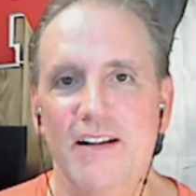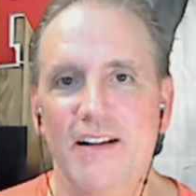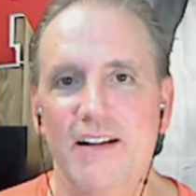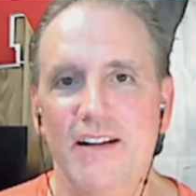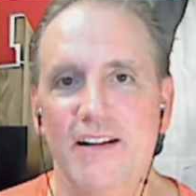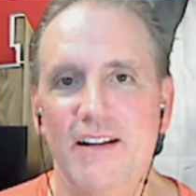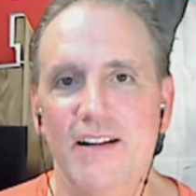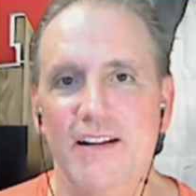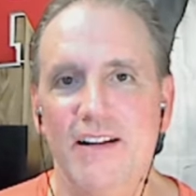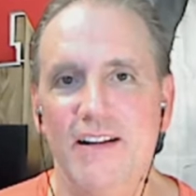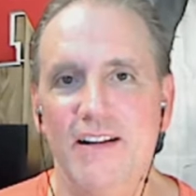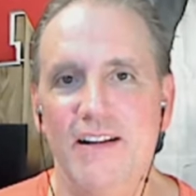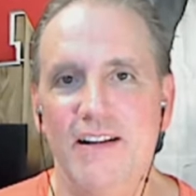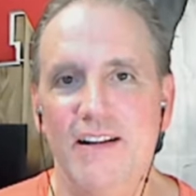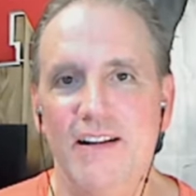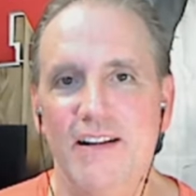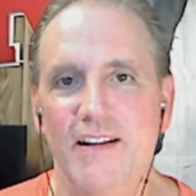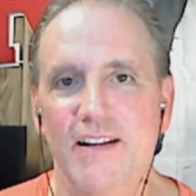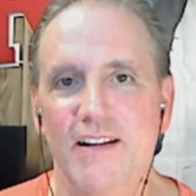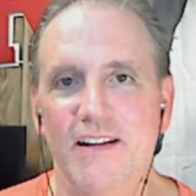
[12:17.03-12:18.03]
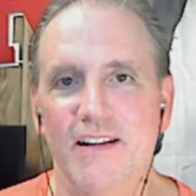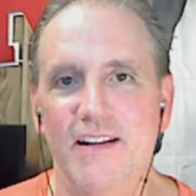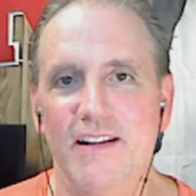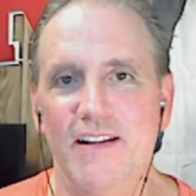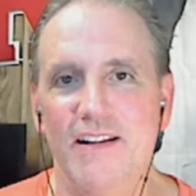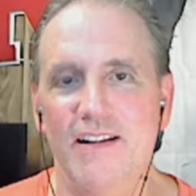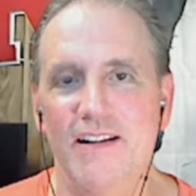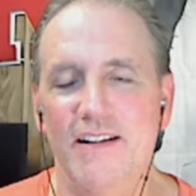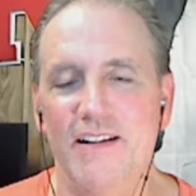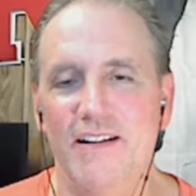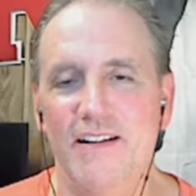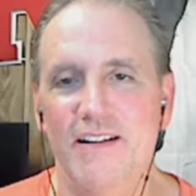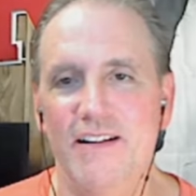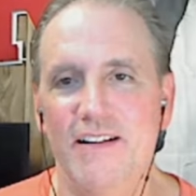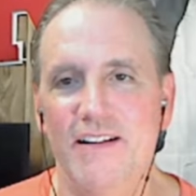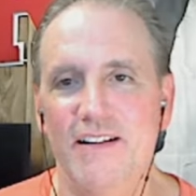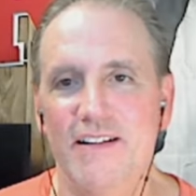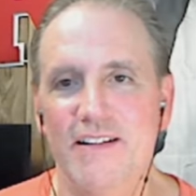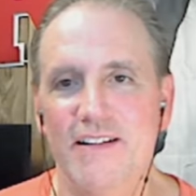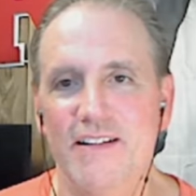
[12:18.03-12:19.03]

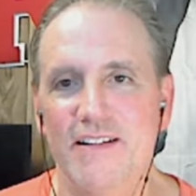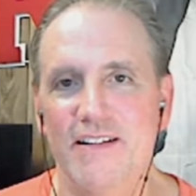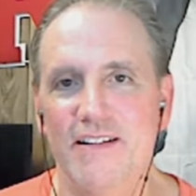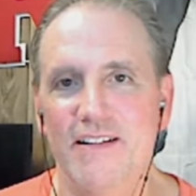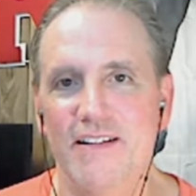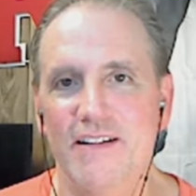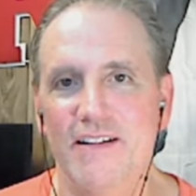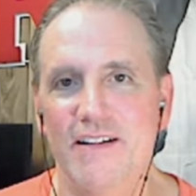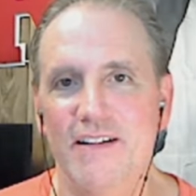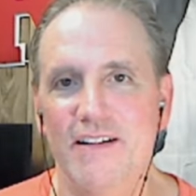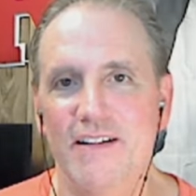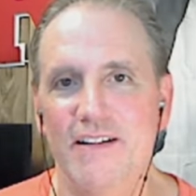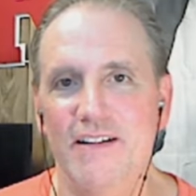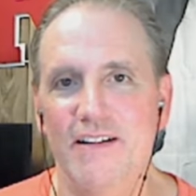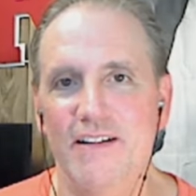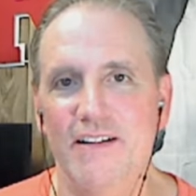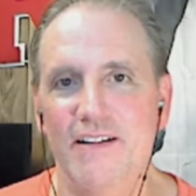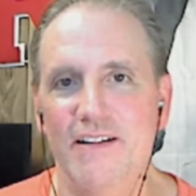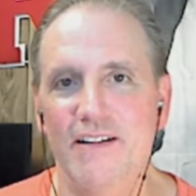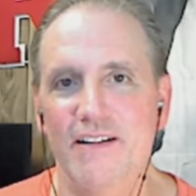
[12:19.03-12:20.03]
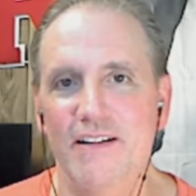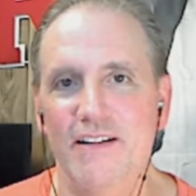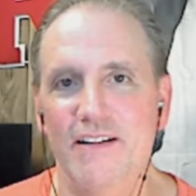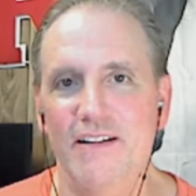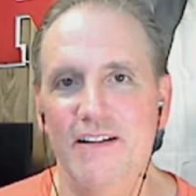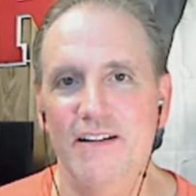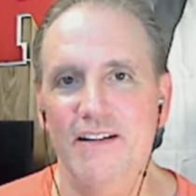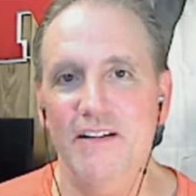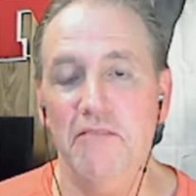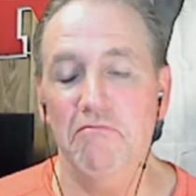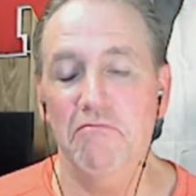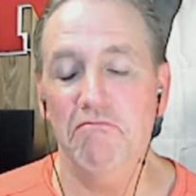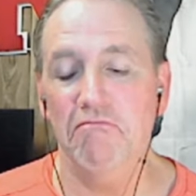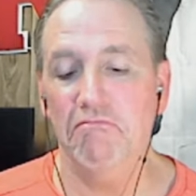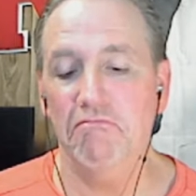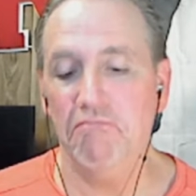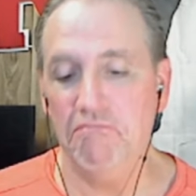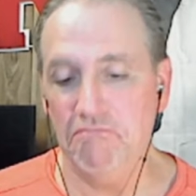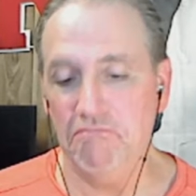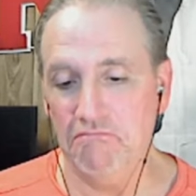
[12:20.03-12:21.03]

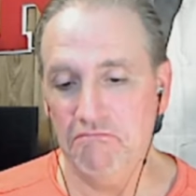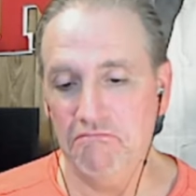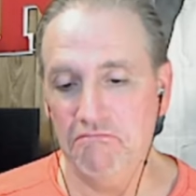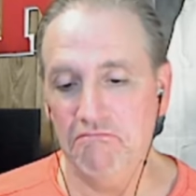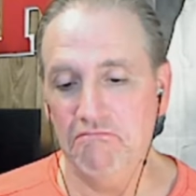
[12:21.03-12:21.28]
No words are spoken by the person on screen.